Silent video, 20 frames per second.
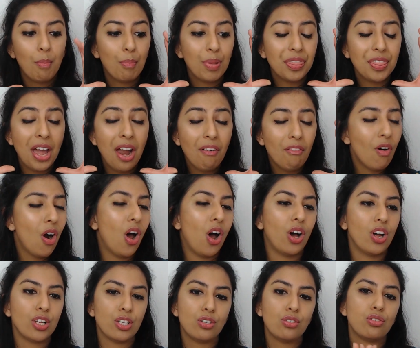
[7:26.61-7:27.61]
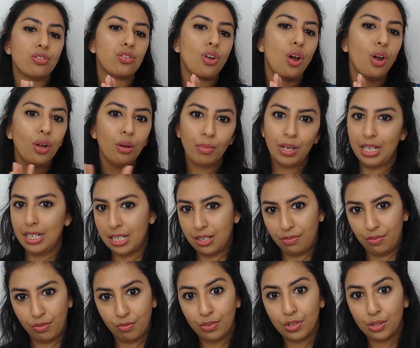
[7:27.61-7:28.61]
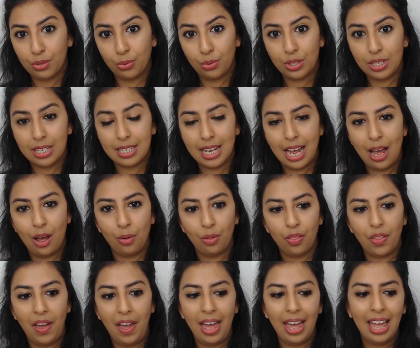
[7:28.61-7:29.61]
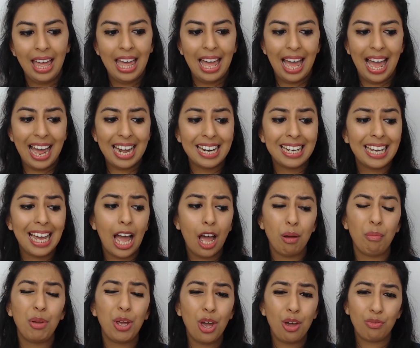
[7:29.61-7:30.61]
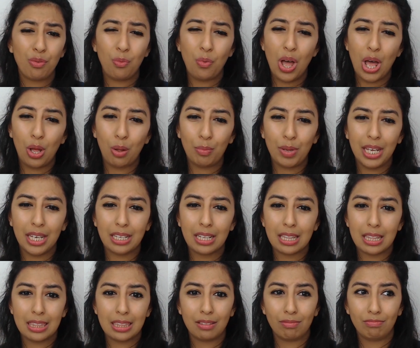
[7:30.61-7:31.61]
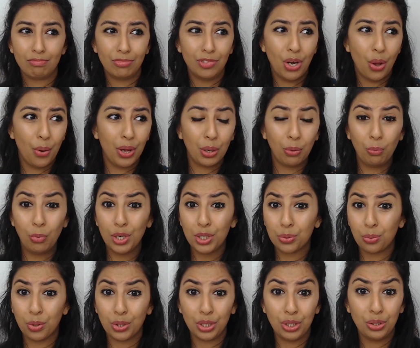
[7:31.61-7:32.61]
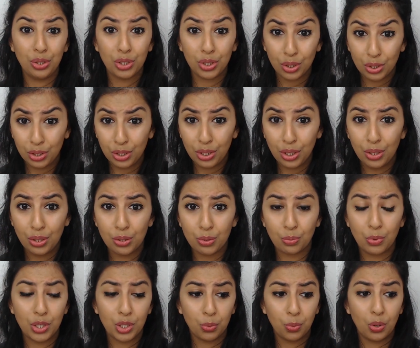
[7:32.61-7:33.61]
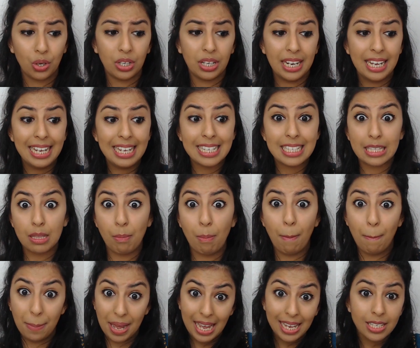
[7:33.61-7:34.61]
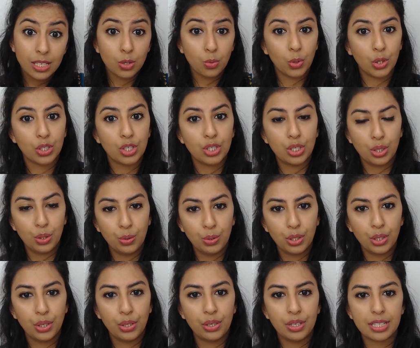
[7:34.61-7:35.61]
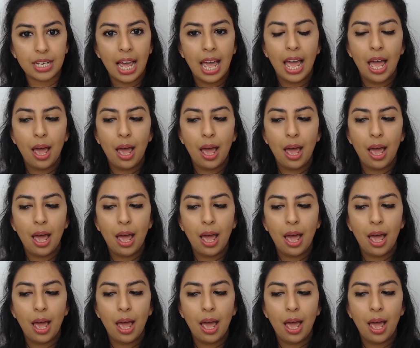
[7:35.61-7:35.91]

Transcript: But there are so many different resources out there, and it can be overwhelming knowing which one you should use, which one is the best one to use.